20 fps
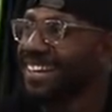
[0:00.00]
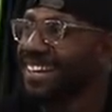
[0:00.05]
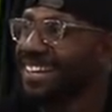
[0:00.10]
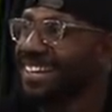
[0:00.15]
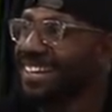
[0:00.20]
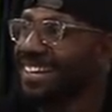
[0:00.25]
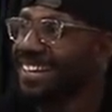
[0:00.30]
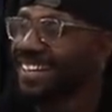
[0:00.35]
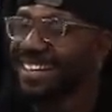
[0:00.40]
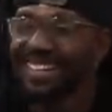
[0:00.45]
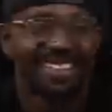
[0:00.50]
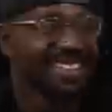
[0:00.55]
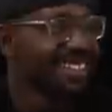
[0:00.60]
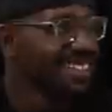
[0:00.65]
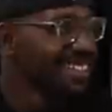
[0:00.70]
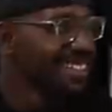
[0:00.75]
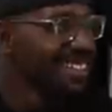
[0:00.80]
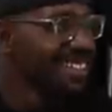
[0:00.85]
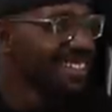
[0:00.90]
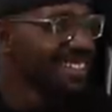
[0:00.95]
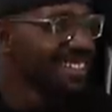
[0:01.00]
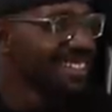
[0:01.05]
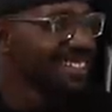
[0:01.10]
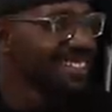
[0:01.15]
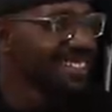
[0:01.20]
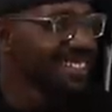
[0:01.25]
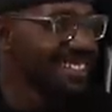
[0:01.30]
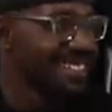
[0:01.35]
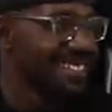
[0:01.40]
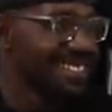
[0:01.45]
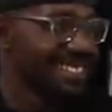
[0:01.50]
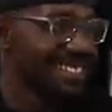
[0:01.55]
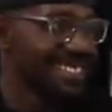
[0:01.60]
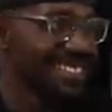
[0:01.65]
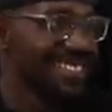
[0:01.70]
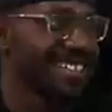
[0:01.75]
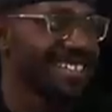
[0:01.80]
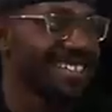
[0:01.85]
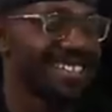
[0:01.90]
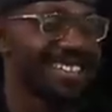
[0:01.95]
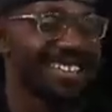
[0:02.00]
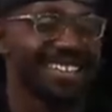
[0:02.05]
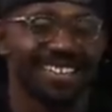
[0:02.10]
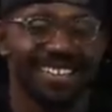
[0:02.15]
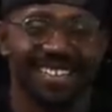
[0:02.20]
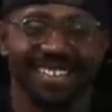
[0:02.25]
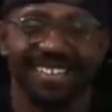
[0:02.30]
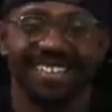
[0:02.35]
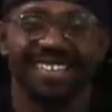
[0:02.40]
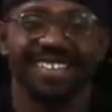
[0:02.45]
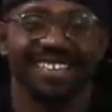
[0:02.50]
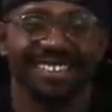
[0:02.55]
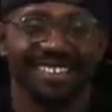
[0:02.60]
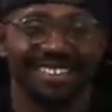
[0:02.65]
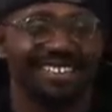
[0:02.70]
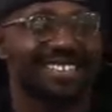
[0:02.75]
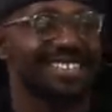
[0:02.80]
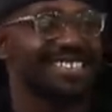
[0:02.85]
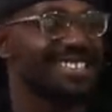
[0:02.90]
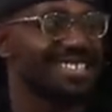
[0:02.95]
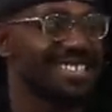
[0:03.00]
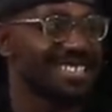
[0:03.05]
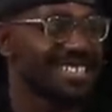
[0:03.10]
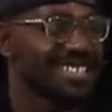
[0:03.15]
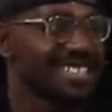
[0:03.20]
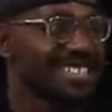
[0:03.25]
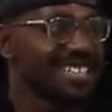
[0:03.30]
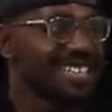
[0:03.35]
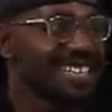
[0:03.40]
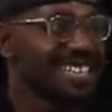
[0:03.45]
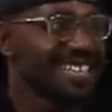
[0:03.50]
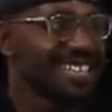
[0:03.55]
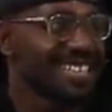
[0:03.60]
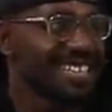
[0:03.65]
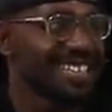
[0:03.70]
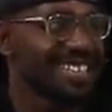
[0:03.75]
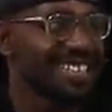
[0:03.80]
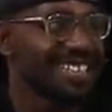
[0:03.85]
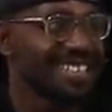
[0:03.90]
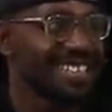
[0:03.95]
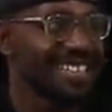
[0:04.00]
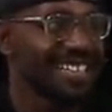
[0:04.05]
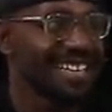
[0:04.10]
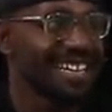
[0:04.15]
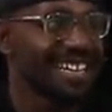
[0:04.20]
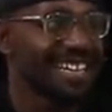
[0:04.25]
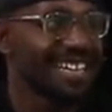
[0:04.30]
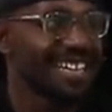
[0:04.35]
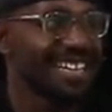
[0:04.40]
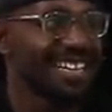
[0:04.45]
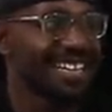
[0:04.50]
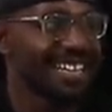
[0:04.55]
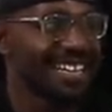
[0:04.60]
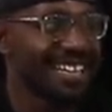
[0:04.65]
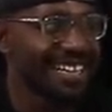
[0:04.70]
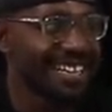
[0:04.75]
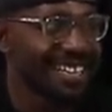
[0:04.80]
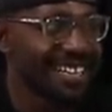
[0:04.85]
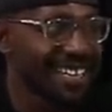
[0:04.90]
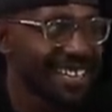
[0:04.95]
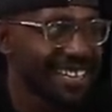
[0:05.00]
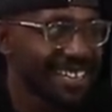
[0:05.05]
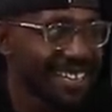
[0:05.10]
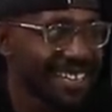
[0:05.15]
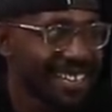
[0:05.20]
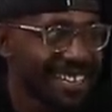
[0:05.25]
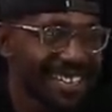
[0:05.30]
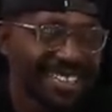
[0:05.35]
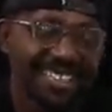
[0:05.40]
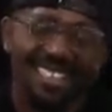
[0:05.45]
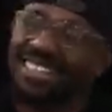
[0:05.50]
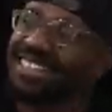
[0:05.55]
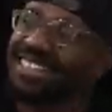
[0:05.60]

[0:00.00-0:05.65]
The person shown says nothing.